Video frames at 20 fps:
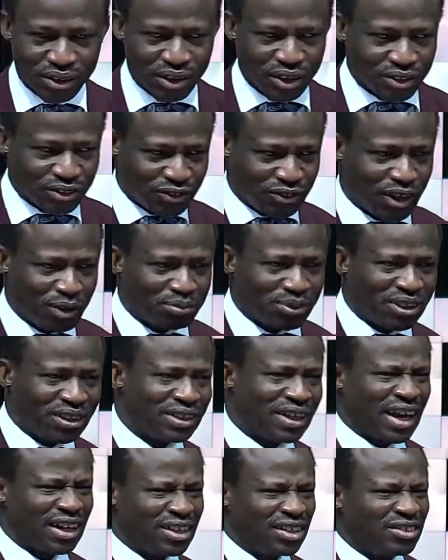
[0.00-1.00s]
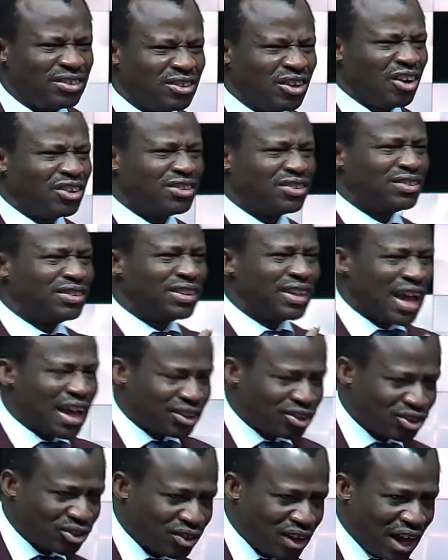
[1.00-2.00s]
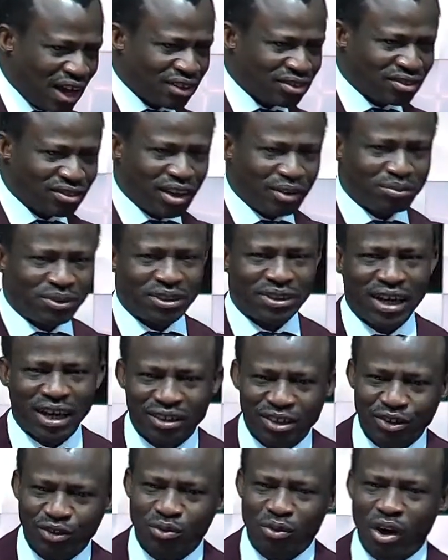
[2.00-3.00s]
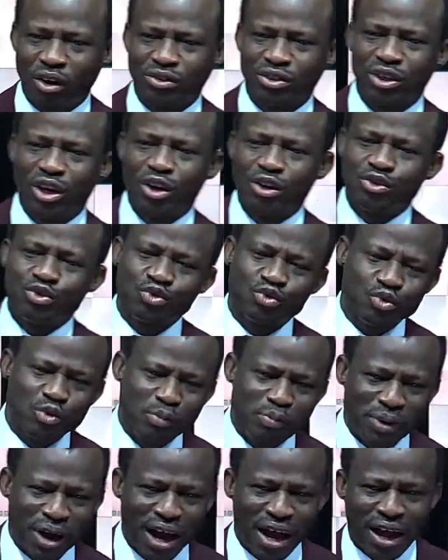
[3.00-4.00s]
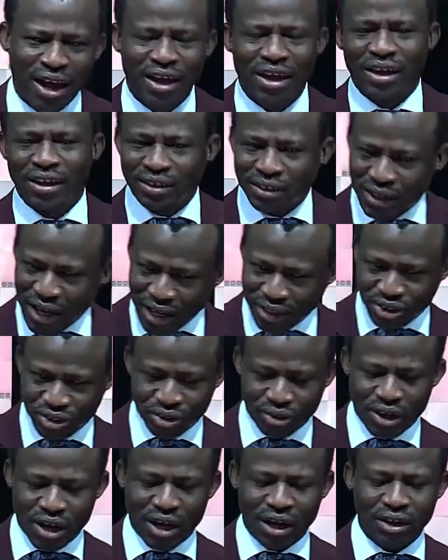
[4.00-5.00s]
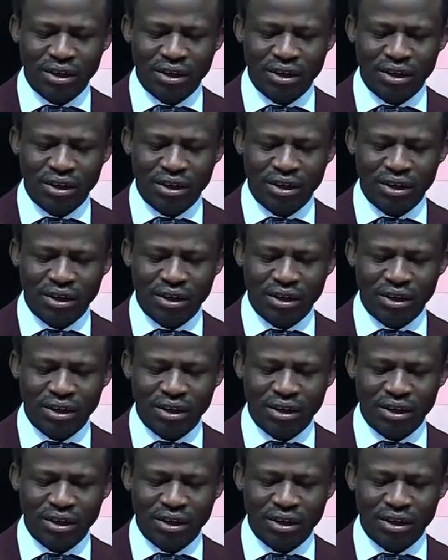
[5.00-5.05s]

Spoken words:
Something that is not natural. Something that is what? Supernatural.